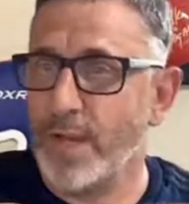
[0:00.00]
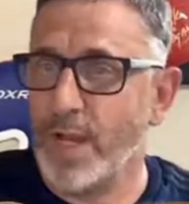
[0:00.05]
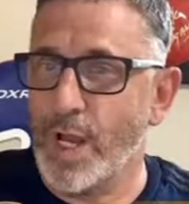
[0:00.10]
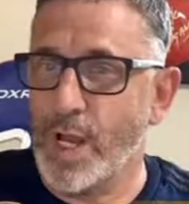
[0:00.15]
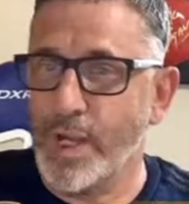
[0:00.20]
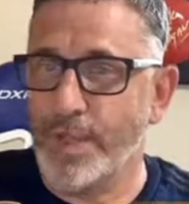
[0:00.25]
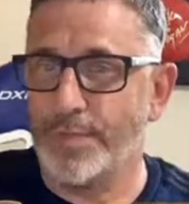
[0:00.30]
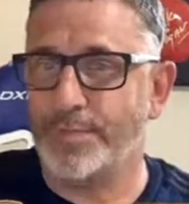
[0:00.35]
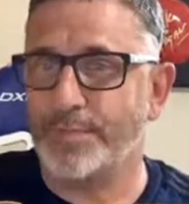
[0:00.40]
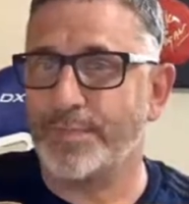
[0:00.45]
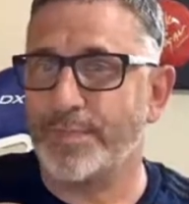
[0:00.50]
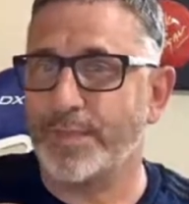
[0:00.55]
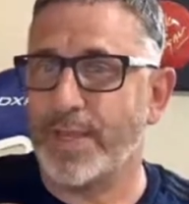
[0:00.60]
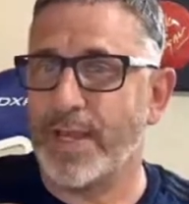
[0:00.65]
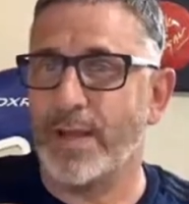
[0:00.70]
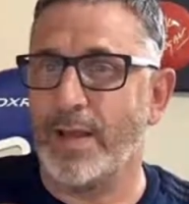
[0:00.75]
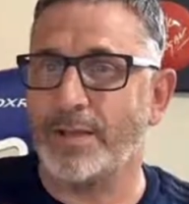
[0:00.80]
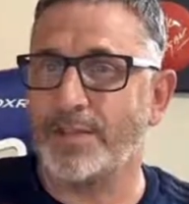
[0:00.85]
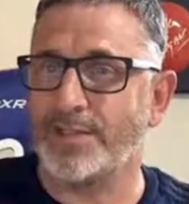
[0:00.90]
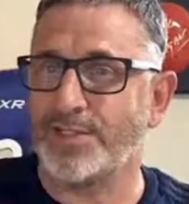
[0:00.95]

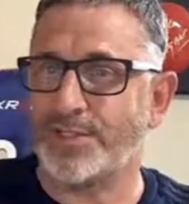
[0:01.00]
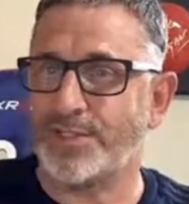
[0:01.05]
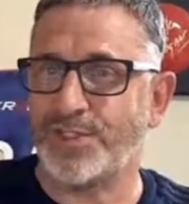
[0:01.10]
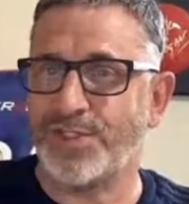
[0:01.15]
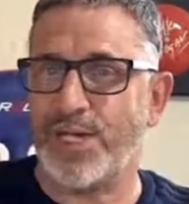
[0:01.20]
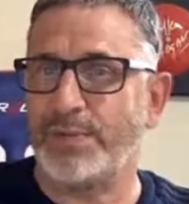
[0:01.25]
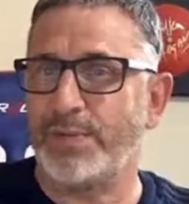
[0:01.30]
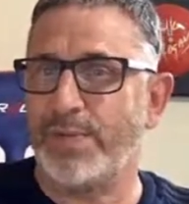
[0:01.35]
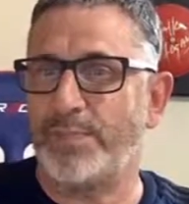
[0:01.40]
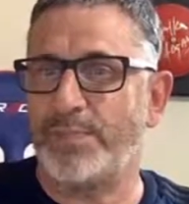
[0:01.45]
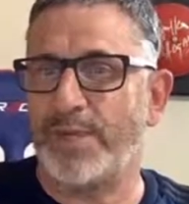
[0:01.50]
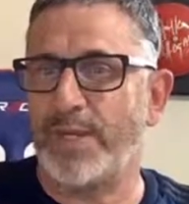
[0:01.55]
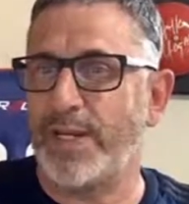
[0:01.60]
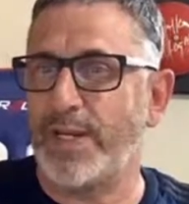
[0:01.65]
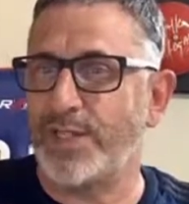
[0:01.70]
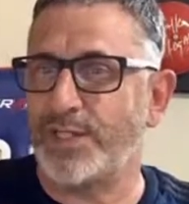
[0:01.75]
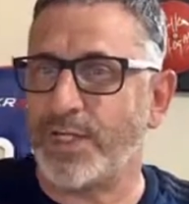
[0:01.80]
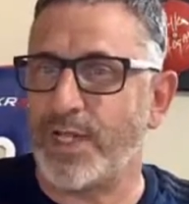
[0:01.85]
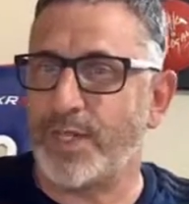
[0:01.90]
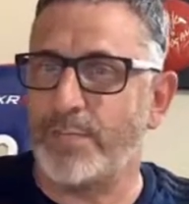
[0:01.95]

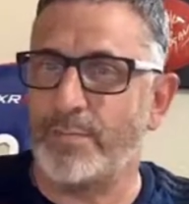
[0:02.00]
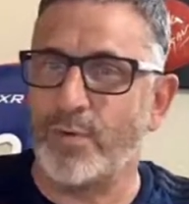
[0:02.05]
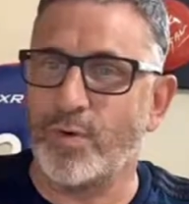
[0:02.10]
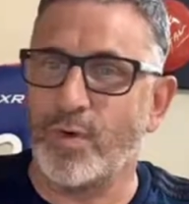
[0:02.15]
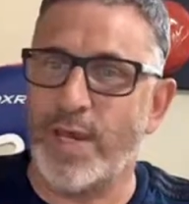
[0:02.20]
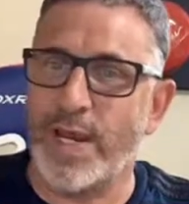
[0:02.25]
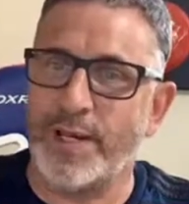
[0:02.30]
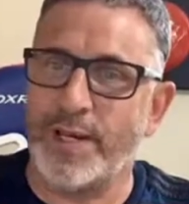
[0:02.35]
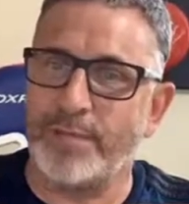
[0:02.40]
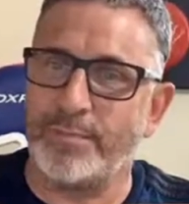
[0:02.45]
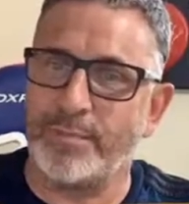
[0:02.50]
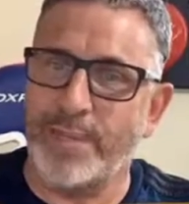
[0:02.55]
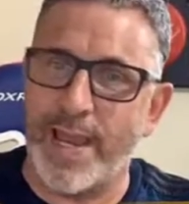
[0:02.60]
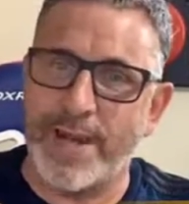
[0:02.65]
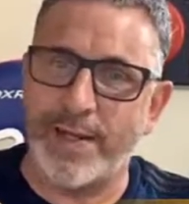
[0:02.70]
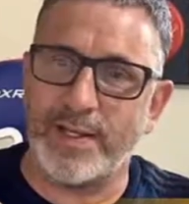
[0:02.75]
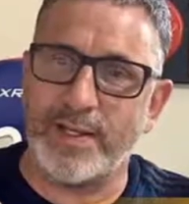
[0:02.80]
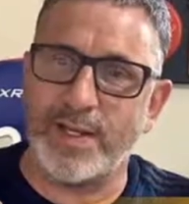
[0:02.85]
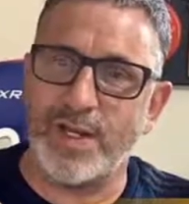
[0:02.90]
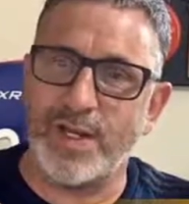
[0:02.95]
GPP is getting Moran
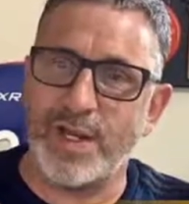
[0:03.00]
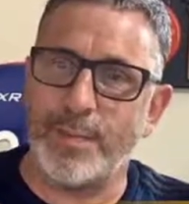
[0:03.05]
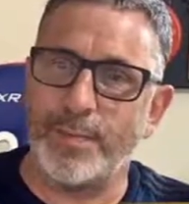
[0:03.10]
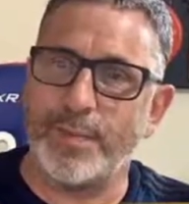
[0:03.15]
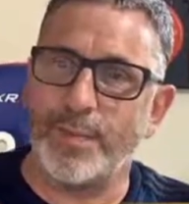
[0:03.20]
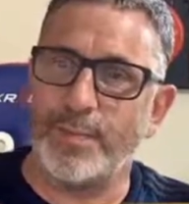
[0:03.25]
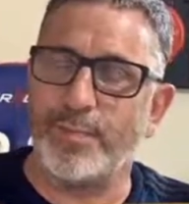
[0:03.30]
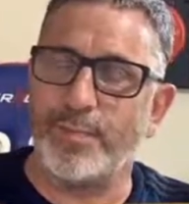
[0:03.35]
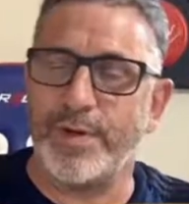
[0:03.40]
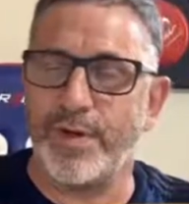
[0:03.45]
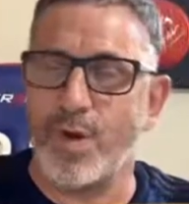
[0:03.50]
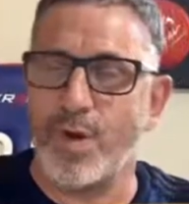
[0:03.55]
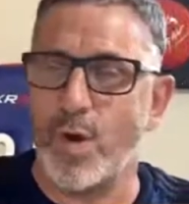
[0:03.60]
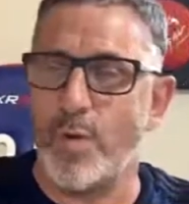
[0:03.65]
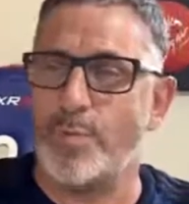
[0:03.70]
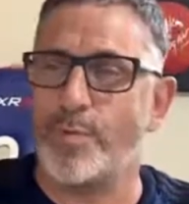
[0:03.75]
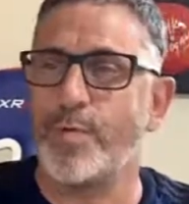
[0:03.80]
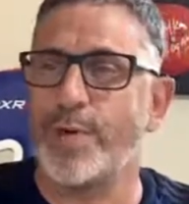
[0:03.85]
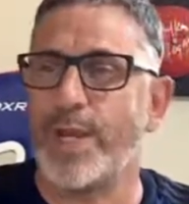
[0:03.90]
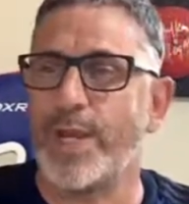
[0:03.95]
batting cleanup. We
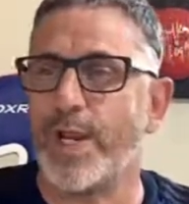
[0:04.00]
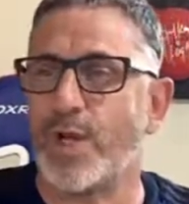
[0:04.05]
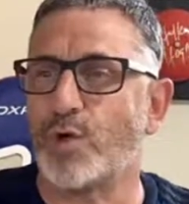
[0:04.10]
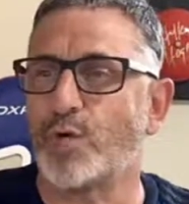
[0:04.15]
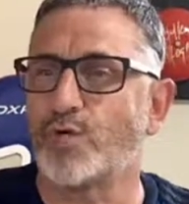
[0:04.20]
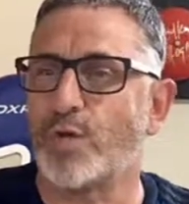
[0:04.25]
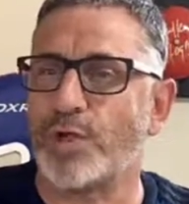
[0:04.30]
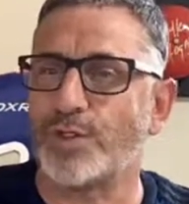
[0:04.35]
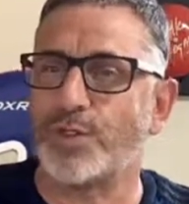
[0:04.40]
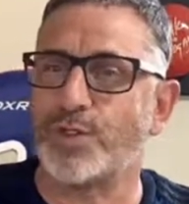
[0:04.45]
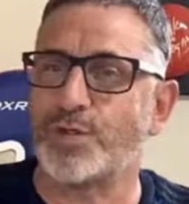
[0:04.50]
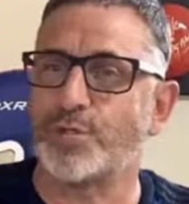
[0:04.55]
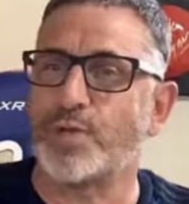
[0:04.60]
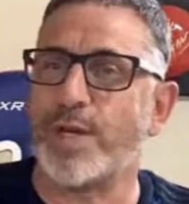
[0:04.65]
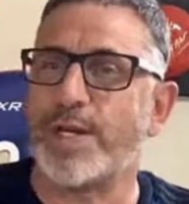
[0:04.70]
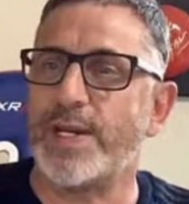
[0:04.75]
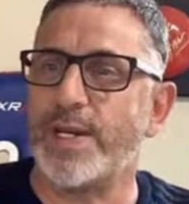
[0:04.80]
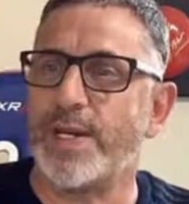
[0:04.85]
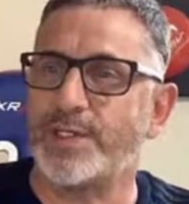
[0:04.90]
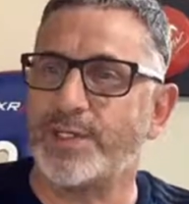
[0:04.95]
know Moran crushes
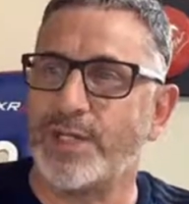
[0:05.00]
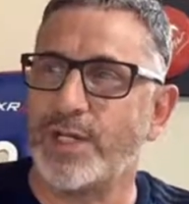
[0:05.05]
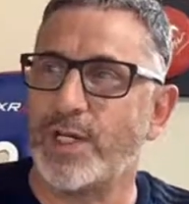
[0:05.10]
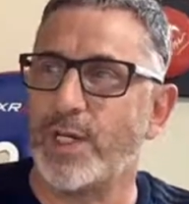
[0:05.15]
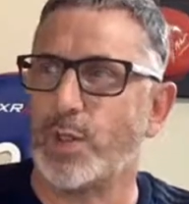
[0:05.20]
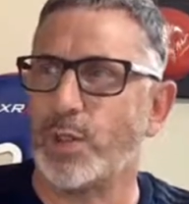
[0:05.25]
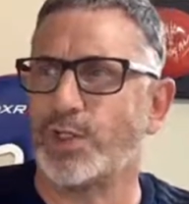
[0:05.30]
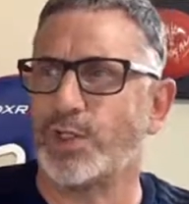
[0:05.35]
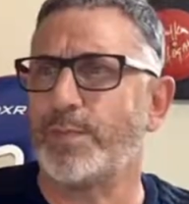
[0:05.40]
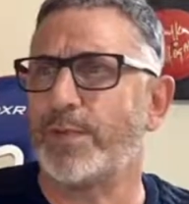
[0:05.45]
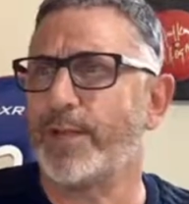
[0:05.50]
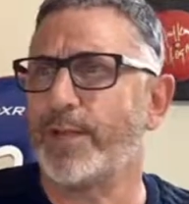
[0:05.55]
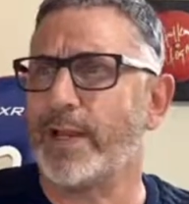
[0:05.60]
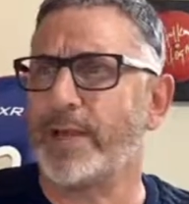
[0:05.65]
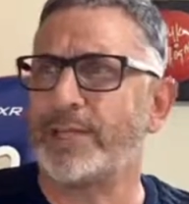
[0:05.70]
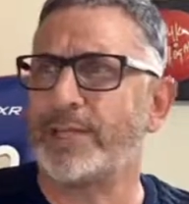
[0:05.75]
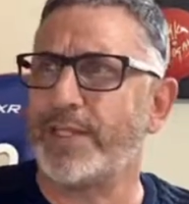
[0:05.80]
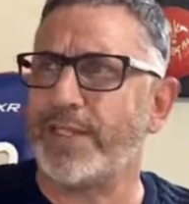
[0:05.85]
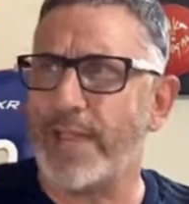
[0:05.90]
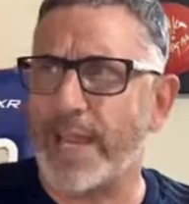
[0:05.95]
righties. He can crush
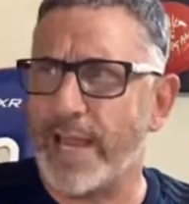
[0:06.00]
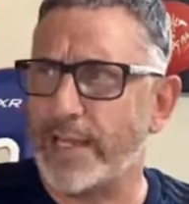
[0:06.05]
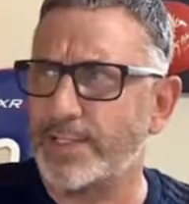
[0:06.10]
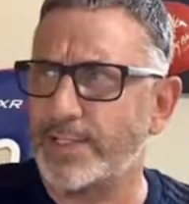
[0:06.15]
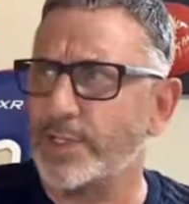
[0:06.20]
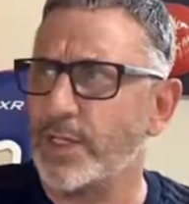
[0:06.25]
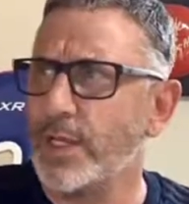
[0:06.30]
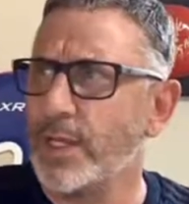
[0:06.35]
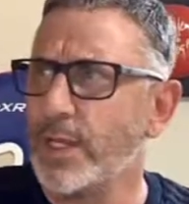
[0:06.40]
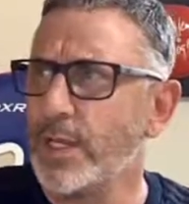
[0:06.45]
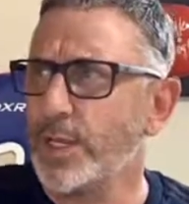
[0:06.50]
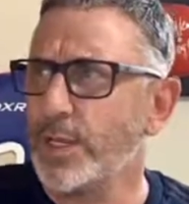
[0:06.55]
Miguel Diaz.